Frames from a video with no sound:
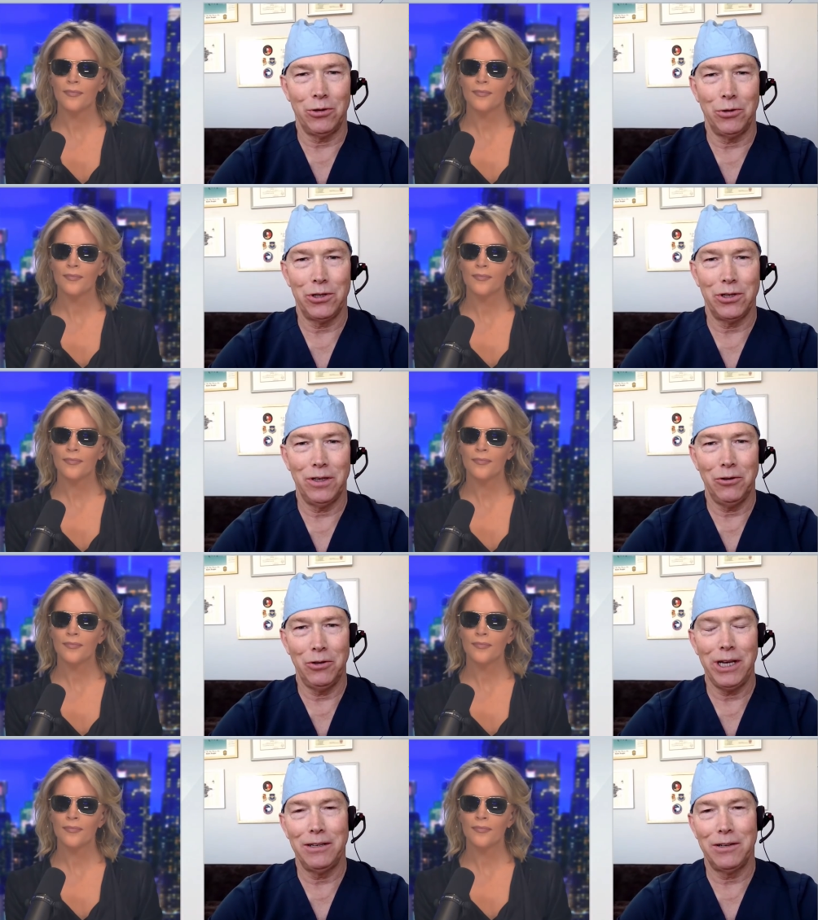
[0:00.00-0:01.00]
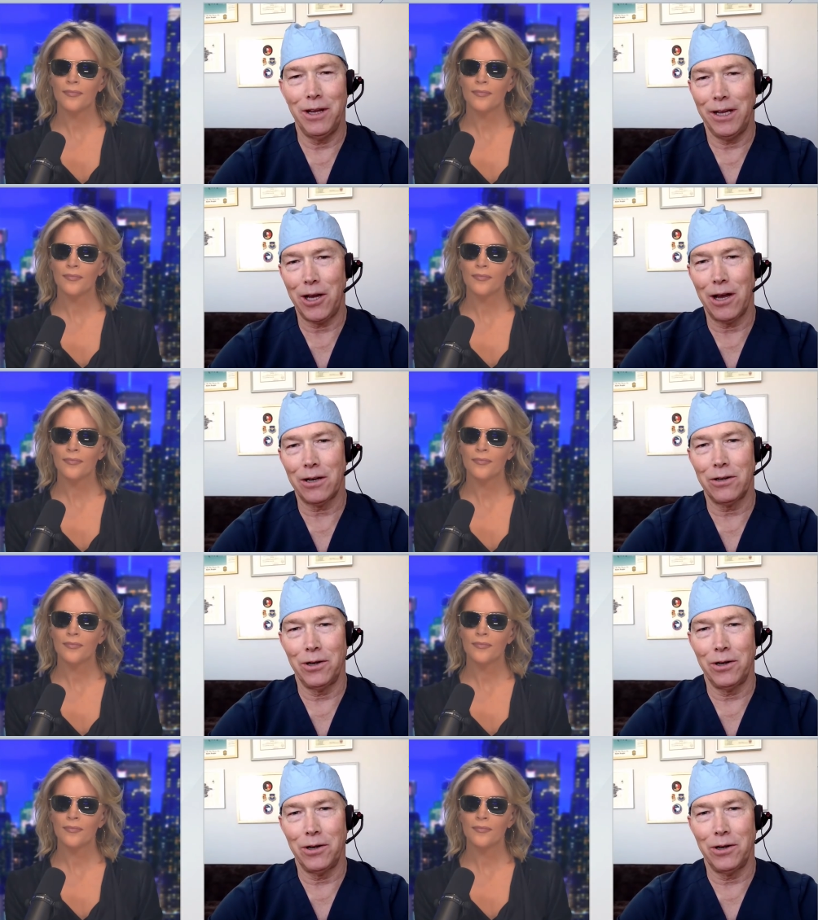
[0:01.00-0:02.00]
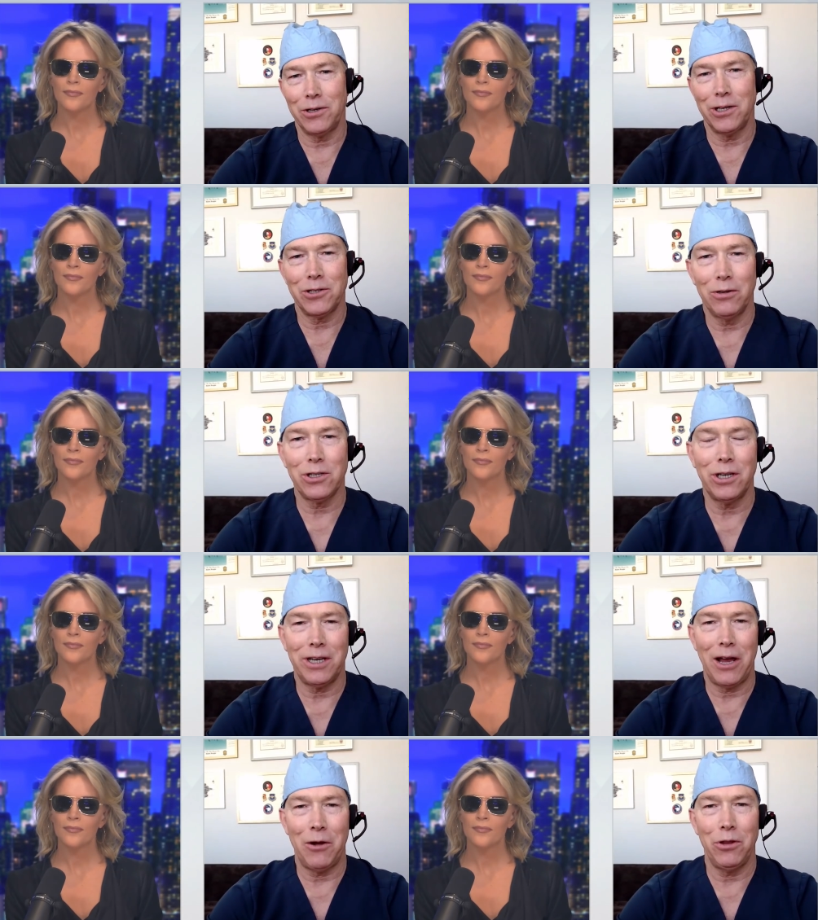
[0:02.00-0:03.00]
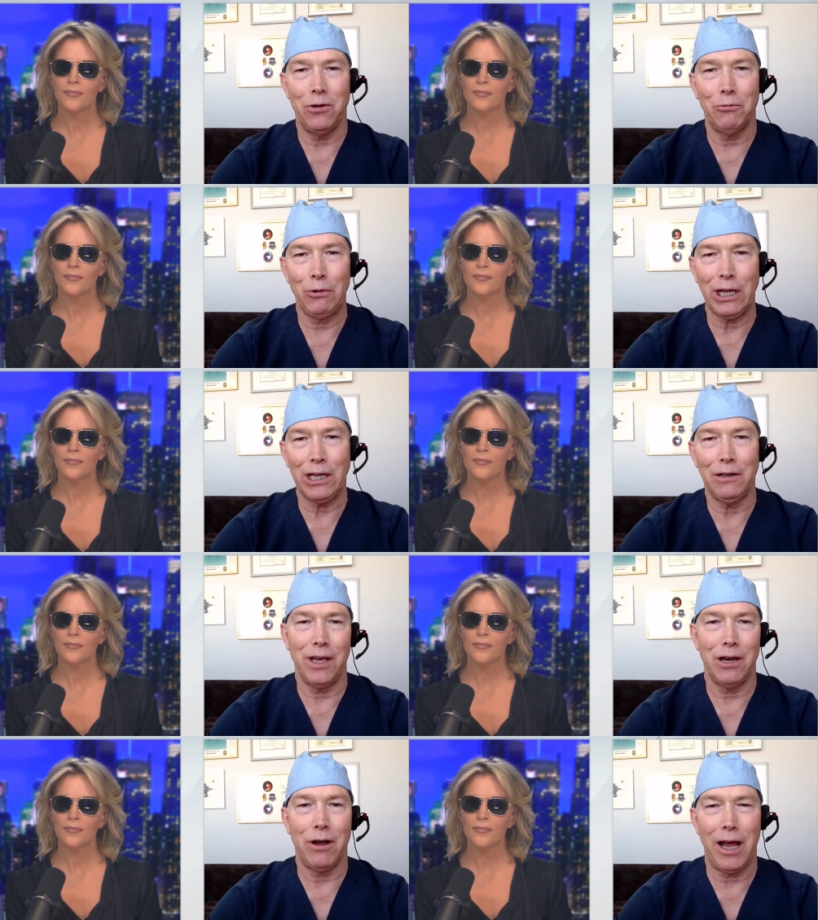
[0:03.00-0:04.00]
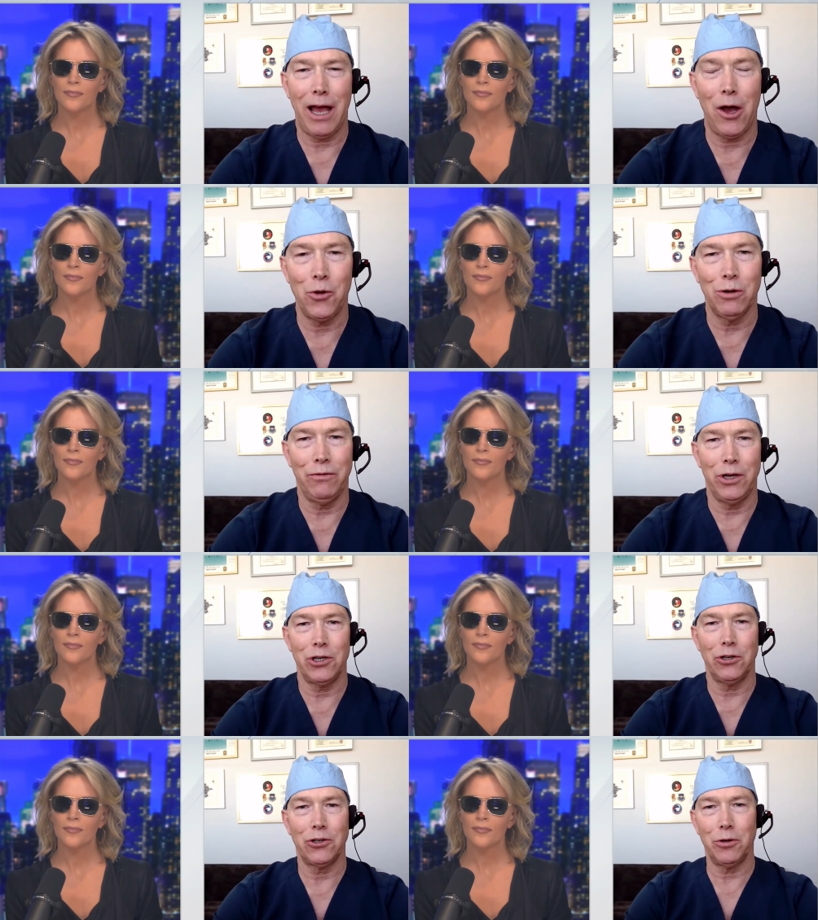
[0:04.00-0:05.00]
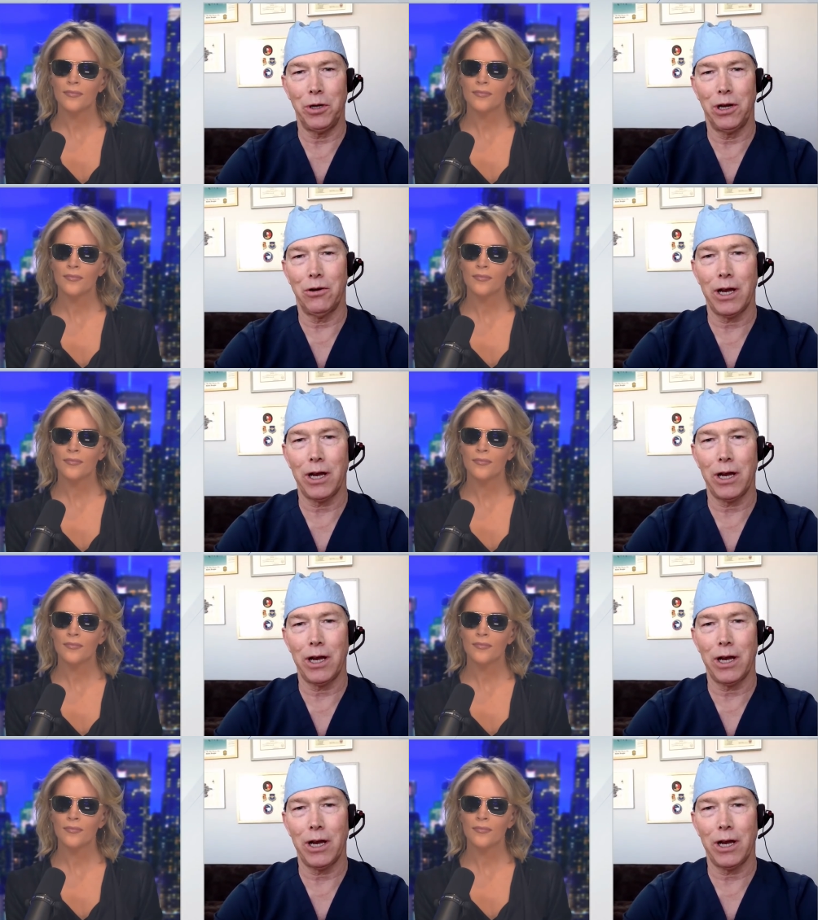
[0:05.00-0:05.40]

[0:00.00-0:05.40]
Speaker 1: do is you need a doctor and a system that'll sit down with you and really figure out how your vision should be